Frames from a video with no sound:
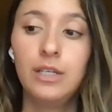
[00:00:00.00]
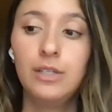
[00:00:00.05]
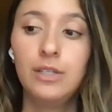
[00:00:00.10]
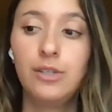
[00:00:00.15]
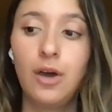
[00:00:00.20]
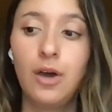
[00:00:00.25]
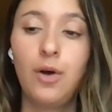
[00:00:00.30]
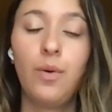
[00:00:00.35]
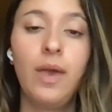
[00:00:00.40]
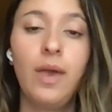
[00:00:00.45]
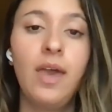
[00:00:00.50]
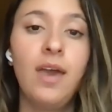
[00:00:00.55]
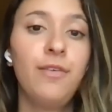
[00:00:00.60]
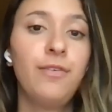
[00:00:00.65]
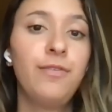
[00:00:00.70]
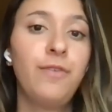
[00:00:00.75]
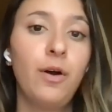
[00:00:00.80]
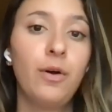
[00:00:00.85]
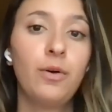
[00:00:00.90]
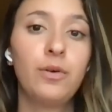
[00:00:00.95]
So
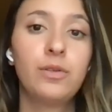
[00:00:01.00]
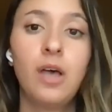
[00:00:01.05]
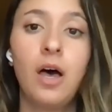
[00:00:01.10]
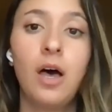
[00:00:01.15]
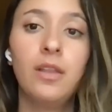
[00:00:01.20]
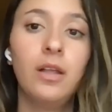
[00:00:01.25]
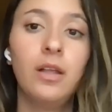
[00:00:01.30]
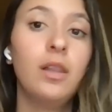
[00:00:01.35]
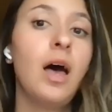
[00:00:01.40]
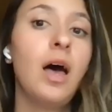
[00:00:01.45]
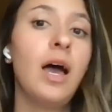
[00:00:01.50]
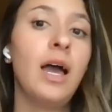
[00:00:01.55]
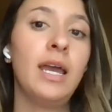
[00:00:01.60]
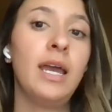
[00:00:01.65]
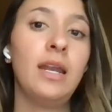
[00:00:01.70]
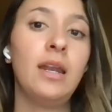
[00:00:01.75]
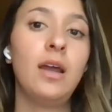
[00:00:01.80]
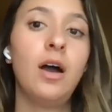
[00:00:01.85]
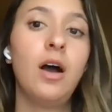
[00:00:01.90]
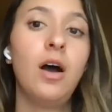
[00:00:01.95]
if folks on the
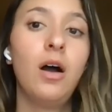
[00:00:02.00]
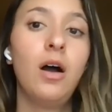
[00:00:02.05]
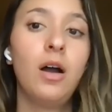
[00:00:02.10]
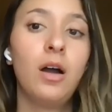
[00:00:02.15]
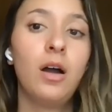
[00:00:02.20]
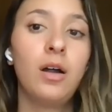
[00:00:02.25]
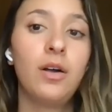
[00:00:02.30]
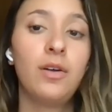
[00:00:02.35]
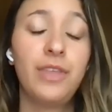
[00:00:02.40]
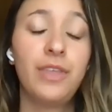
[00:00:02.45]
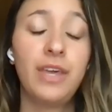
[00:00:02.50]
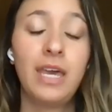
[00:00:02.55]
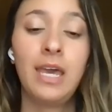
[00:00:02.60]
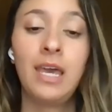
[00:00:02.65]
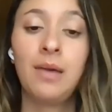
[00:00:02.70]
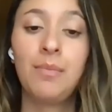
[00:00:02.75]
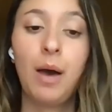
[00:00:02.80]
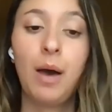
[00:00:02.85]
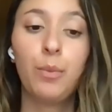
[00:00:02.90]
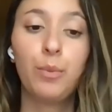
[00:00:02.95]
line are
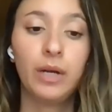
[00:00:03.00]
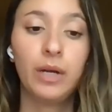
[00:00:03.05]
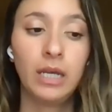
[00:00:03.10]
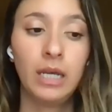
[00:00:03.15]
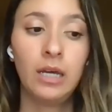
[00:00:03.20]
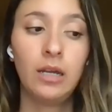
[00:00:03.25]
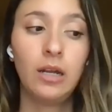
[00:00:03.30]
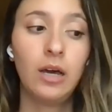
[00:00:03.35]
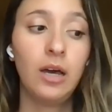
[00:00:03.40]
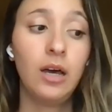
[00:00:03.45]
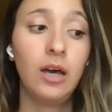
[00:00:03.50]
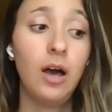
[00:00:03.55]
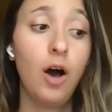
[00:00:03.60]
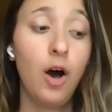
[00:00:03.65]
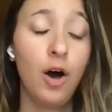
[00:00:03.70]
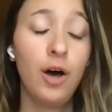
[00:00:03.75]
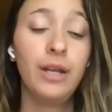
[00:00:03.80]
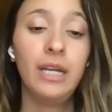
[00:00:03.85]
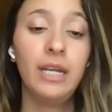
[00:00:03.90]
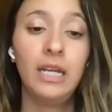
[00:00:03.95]
thinking about bringing
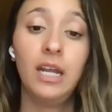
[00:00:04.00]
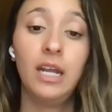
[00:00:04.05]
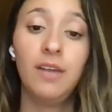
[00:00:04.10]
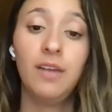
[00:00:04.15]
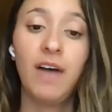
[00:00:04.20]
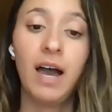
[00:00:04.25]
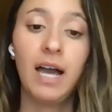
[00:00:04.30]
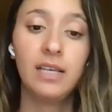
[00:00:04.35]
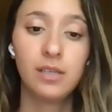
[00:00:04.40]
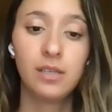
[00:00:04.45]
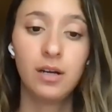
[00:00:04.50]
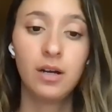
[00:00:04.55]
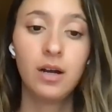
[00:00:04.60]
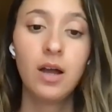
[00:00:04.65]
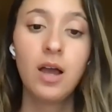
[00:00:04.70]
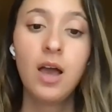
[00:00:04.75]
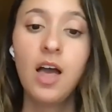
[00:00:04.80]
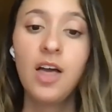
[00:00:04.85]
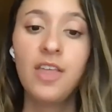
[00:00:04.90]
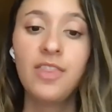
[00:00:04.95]
on an
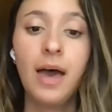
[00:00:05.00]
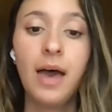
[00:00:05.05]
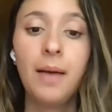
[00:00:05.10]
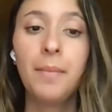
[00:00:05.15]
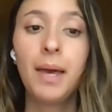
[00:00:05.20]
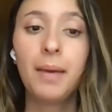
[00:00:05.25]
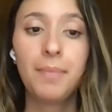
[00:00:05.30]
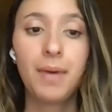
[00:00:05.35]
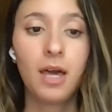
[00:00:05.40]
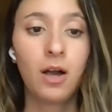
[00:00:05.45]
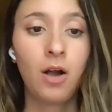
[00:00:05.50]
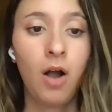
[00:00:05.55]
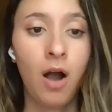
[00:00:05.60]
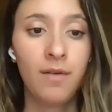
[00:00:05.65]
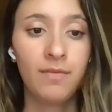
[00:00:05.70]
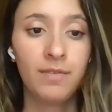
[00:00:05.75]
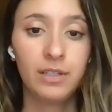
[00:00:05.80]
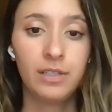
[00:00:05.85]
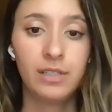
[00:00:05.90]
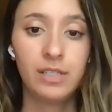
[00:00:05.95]
advisor, that might be a
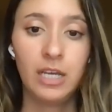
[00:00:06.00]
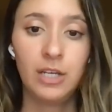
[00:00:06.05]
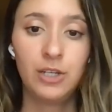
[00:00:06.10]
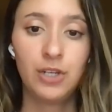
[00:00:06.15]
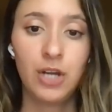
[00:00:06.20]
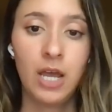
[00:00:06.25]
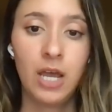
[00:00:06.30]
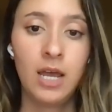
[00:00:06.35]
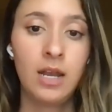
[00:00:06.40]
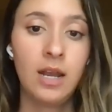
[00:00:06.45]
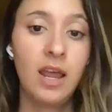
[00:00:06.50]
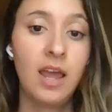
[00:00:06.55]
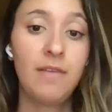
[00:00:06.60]
conversation.